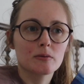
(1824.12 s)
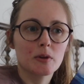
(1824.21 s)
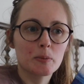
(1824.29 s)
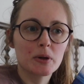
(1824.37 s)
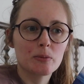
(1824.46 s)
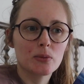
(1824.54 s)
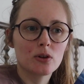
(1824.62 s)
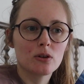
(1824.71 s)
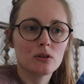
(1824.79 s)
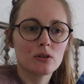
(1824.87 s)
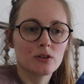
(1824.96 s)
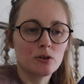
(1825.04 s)
the
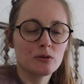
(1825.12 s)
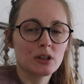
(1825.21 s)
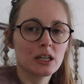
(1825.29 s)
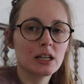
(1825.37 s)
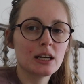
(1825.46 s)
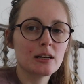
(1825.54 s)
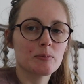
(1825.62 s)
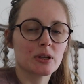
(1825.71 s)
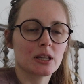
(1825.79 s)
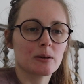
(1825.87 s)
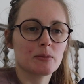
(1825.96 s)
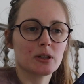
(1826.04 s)
people who need it,
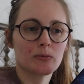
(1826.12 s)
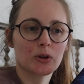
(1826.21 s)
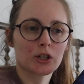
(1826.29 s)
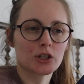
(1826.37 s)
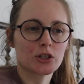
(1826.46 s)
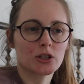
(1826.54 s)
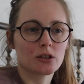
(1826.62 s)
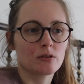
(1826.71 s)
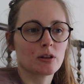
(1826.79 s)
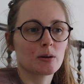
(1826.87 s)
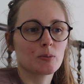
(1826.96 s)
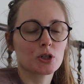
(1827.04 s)
but then being pressured to
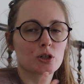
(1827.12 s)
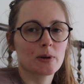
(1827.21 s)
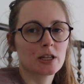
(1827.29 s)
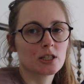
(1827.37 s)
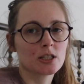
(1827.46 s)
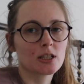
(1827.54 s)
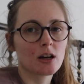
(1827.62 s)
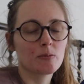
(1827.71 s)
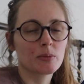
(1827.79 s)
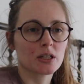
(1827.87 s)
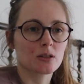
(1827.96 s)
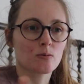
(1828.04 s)
like push patients
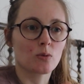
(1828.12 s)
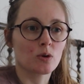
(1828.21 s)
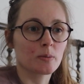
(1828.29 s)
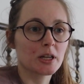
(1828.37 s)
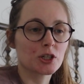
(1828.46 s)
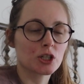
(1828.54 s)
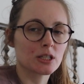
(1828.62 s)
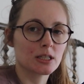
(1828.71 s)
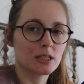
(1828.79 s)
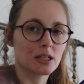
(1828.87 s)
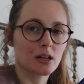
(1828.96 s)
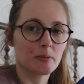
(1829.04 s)
out because more patients
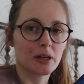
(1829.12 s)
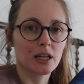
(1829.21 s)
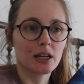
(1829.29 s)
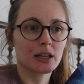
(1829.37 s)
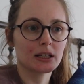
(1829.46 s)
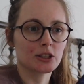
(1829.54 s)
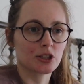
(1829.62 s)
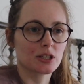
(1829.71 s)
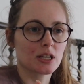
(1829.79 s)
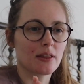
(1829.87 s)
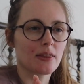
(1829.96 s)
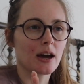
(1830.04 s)
need to come in, and
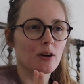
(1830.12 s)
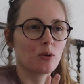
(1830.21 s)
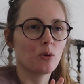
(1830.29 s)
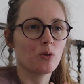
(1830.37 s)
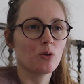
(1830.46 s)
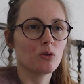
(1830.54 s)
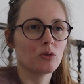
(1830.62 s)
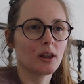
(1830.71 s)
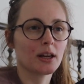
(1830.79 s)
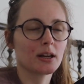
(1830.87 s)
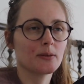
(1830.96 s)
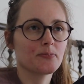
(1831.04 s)
just that whole
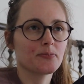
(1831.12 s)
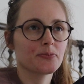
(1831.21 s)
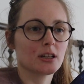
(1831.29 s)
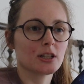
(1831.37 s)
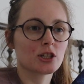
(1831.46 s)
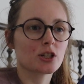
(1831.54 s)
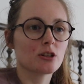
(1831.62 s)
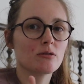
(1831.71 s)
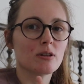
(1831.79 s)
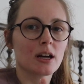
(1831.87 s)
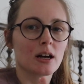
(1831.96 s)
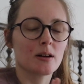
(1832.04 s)
like
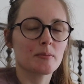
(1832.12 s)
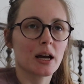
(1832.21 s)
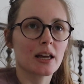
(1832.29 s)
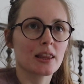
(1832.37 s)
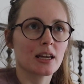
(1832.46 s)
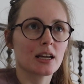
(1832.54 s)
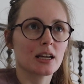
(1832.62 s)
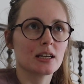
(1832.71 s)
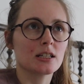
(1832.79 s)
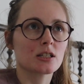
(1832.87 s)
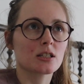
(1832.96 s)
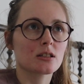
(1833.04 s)
issue, I think
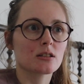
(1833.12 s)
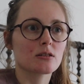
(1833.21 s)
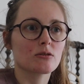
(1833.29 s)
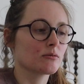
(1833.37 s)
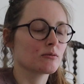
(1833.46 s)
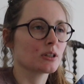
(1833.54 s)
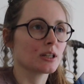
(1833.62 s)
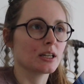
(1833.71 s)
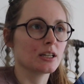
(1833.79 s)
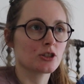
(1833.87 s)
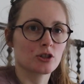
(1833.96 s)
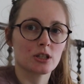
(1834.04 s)
is
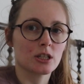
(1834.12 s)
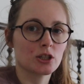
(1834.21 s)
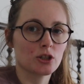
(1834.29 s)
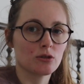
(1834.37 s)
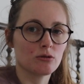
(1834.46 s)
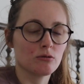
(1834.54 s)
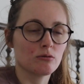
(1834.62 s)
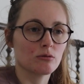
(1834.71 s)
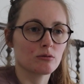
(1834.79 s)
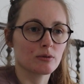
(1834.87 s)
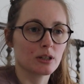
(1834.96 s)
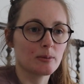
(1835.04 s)
really interesting to
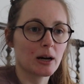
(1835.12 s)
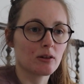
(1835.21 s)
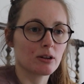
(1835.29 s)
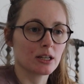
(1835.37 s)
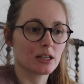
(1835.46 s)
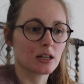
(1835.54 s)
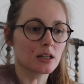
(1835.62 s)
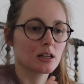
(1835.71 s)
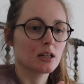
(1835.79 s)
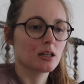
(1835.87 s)
read about. And